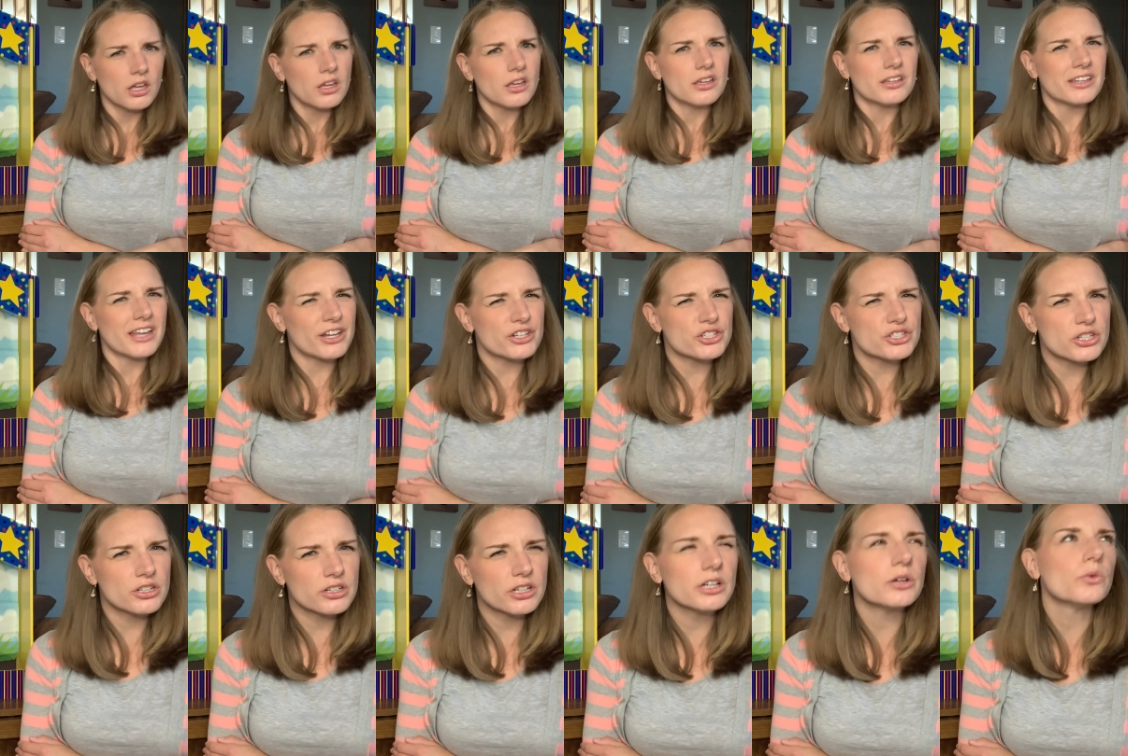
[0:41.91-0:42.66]
Not
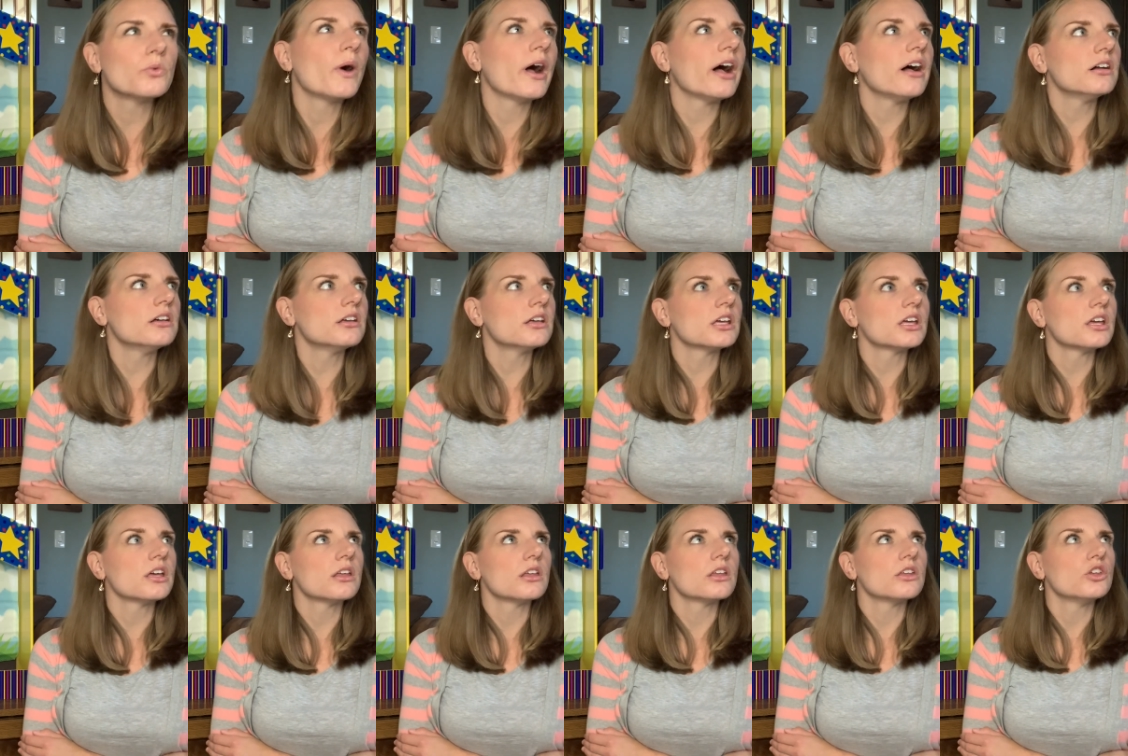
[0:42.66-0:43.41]
sure? Well,
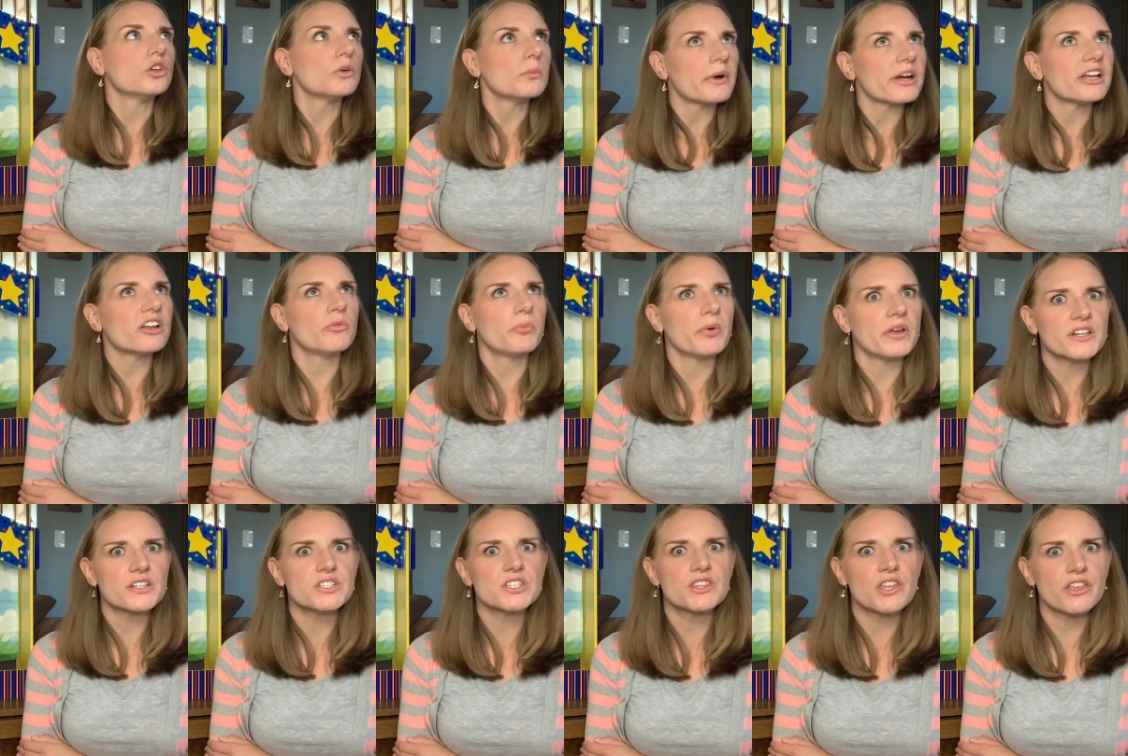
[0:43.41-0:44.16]
you might have
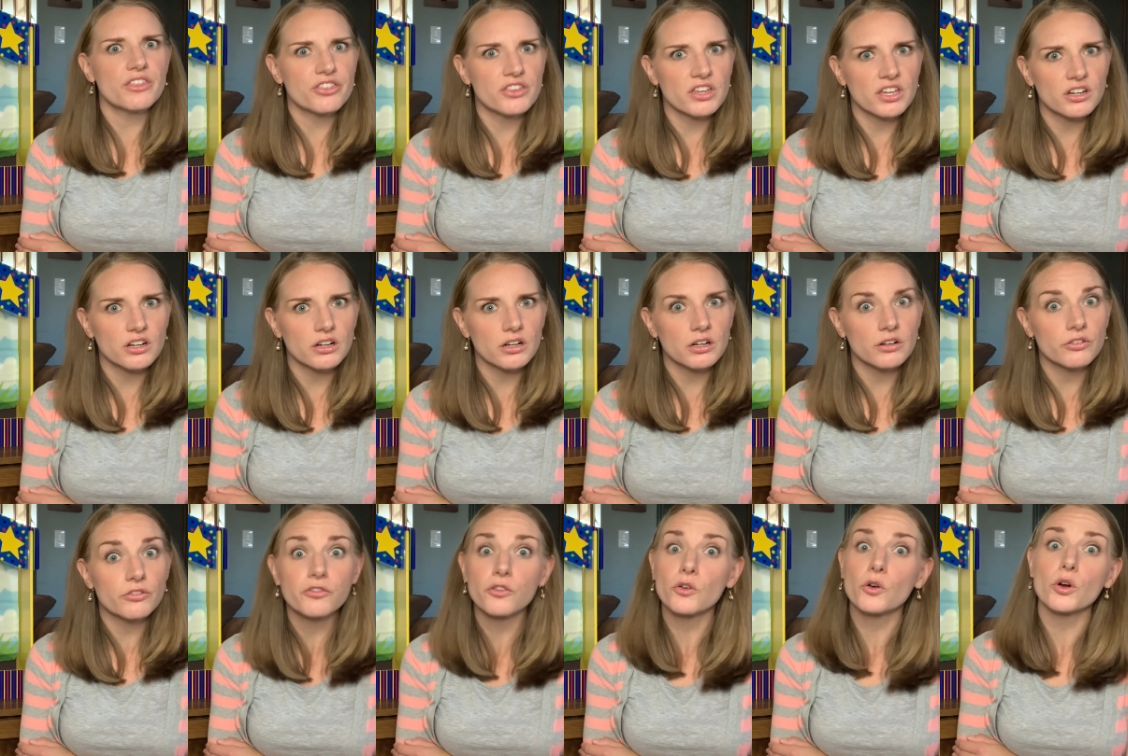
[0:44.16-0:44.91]
been to the theater
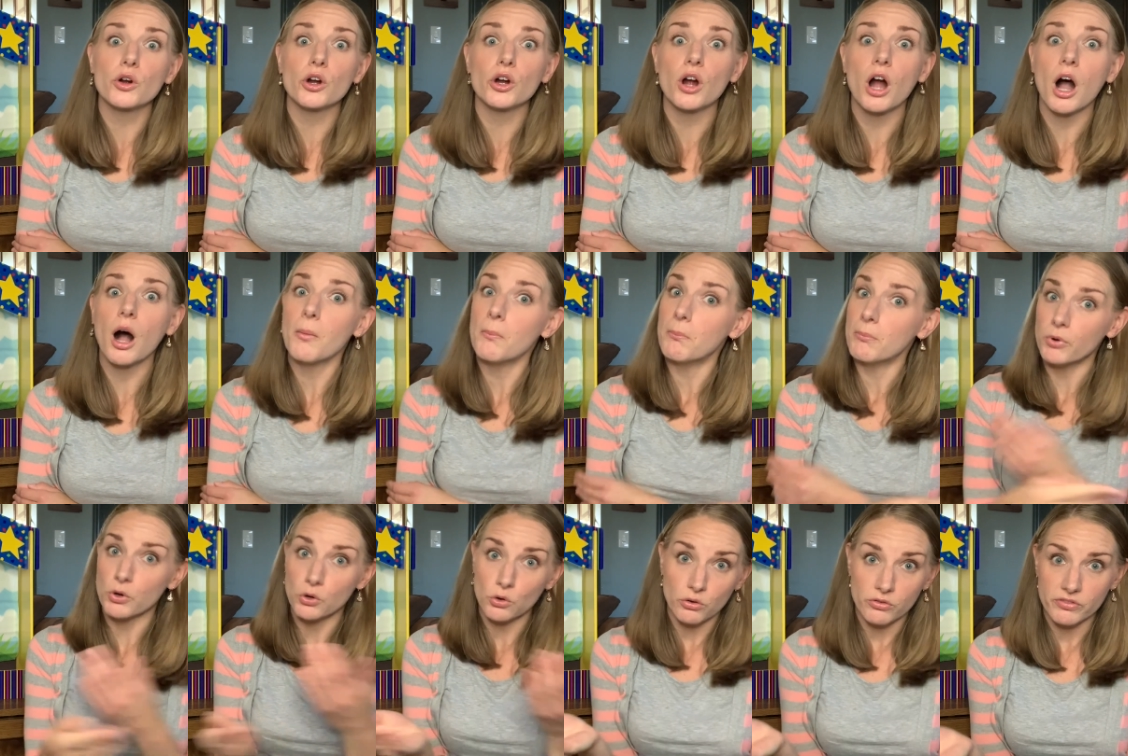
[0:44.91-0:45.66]
for a
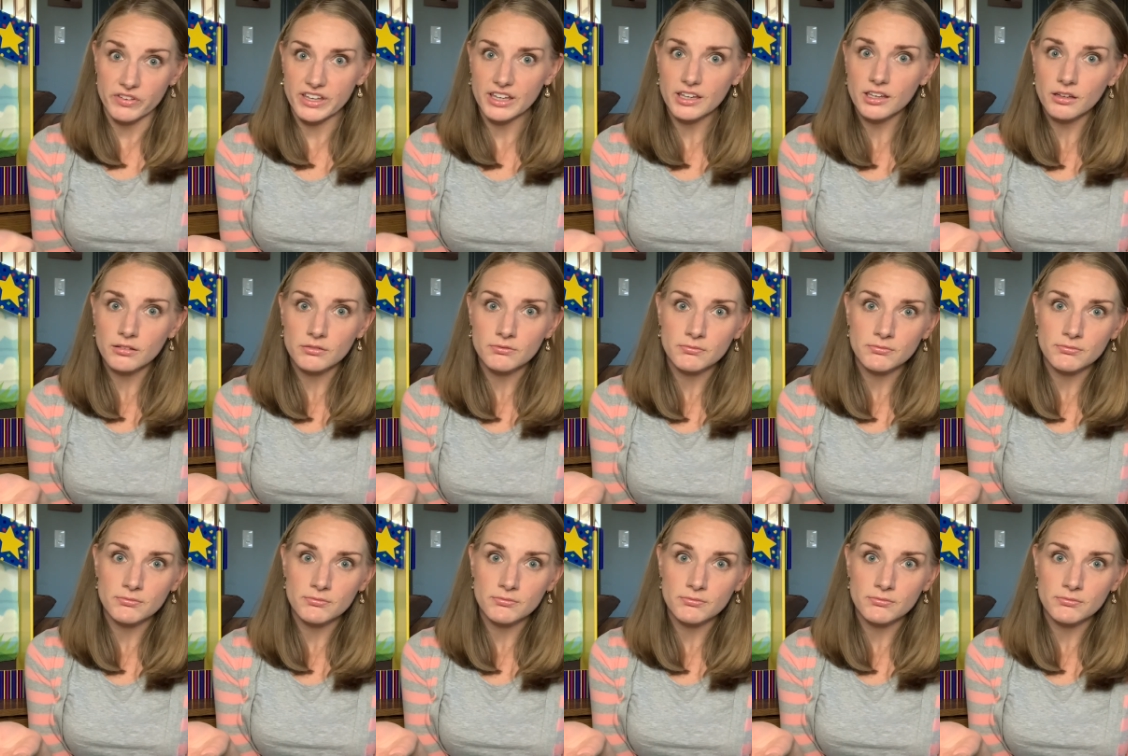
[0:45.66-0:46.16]
movie.